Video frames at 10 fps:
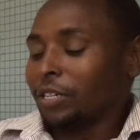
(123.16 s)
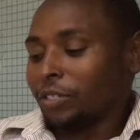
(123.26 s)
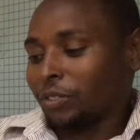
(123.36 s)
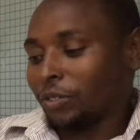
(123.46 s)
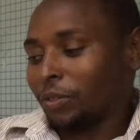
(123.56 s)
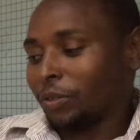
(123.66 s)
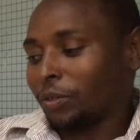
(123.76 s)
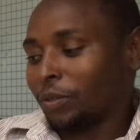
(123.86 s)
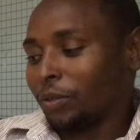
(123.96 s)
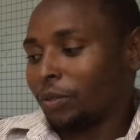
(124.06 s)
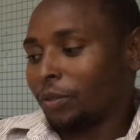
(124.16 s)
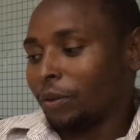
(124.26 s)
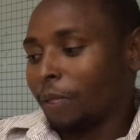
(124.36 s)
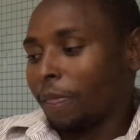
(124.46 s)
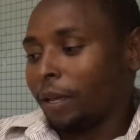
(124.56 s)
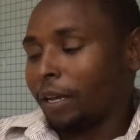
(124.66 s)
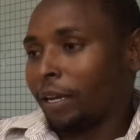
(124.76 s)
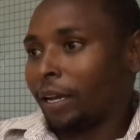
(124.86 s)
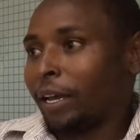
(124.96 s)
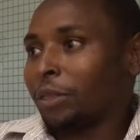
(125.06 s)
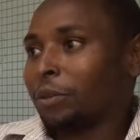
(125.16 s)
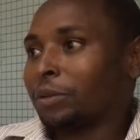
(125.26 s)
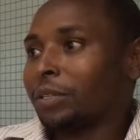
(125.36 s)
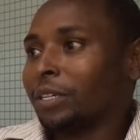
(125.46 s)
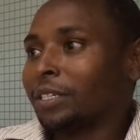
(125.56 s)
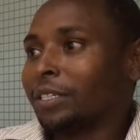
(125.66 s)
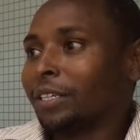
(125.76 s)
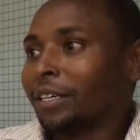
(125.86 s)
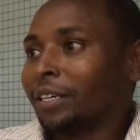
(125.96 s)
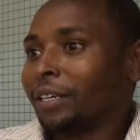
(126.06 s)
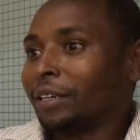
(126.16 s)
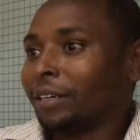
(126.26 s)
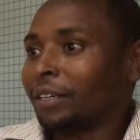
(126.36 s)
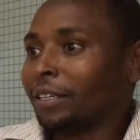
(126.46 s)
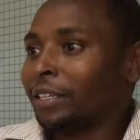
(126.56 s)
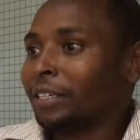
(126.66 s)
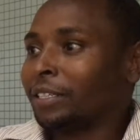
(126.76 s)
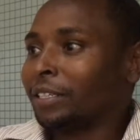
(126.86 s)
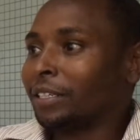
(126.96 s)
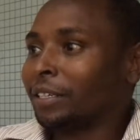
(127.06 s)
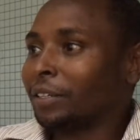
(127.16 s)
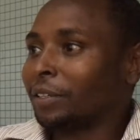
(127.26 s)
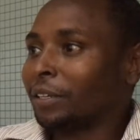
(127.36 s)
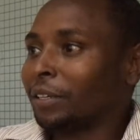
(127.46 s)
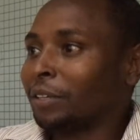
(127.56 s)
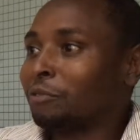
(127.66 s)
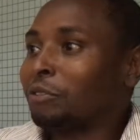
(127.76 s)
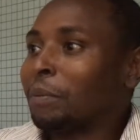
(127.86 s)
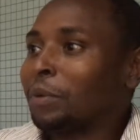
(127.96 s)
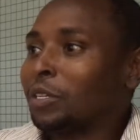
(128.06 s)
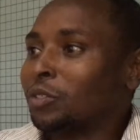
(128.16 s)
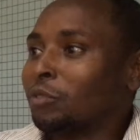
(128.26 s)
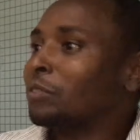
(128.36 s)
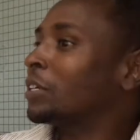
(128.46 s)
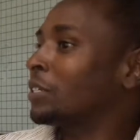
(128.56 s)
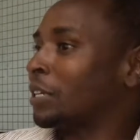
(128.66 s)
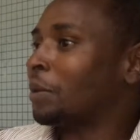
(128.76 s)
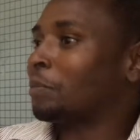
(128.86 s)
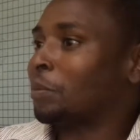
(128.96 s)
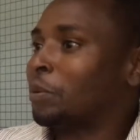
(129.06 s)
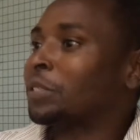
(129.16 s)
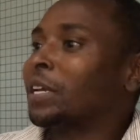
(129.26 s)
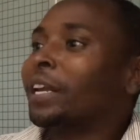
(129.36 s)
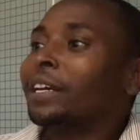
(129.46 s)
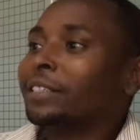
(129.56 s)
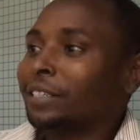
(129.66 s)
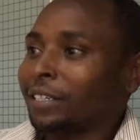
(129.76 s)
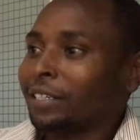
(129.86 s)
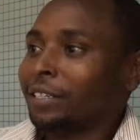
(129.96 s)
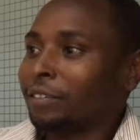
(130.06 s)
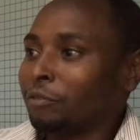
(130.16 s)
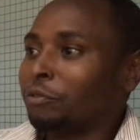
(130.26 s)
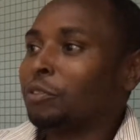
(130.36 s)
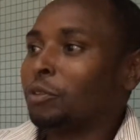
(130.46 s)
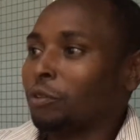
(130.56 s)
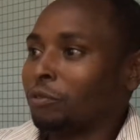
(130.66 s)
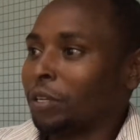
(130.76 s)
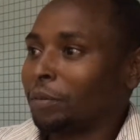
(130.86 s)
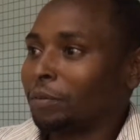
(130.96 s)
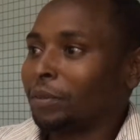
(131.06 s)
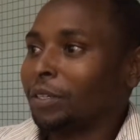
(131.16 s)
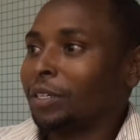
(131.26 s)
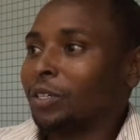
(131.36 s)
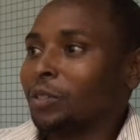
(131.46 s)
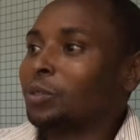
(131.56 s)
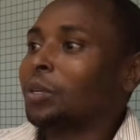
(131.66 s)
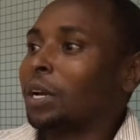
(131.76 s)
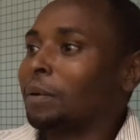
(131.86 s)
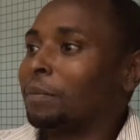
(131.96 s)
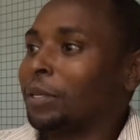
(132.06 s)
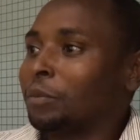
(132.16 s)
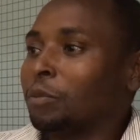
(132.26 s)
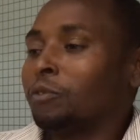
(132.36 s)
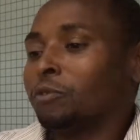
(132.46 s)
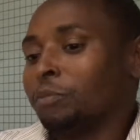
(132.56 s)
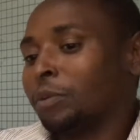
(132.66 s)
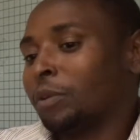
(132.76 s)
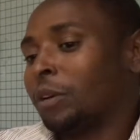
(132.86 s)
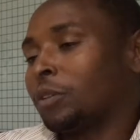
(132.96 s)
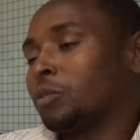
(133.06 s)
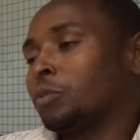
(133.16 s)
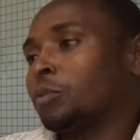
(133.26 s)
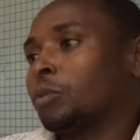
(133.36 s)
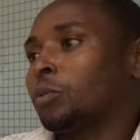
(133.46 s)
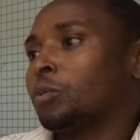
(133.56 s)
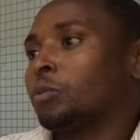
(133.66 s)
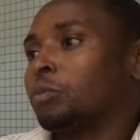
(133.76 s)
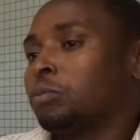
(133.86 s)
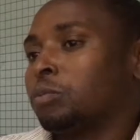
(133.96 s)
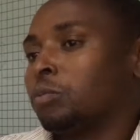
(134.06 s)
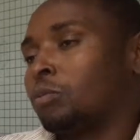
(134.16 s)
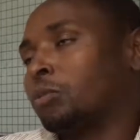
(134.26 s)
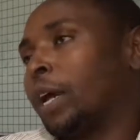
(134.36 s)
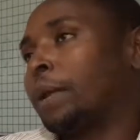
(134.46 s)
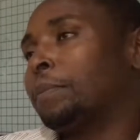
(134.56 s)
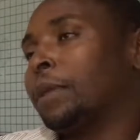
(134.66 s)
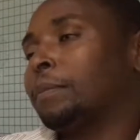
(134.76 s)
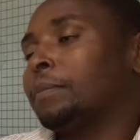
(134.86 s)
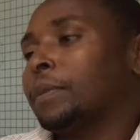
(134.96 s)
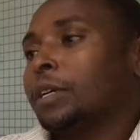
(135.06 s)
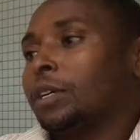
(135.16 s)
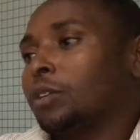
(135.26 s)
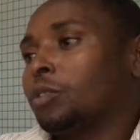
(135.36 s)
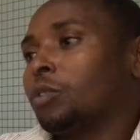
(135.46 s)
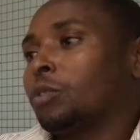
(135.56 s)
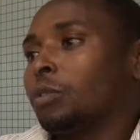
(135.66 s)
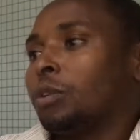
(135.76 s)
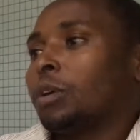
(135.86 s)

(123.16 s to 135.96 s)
So I thought that getting the families of these young people, selected few of them, to come and move to help them,